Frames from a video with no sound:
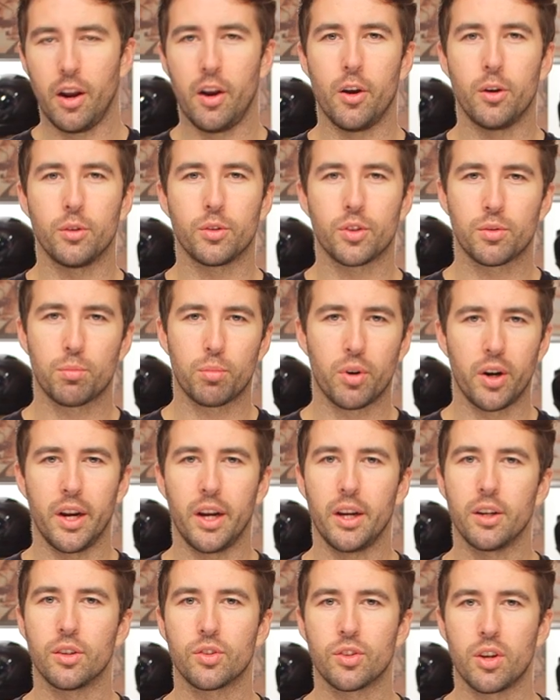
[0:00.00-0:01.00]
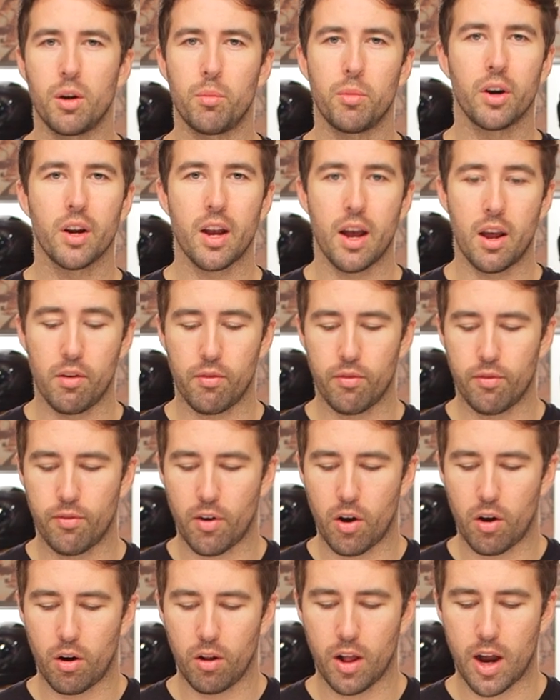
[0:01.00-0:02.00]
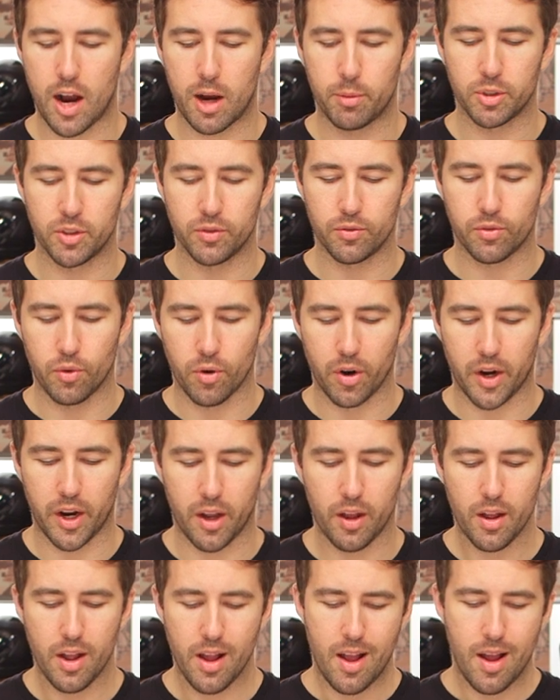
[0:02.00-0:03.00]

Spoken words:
you know, spring, summer, kind of fall option for you.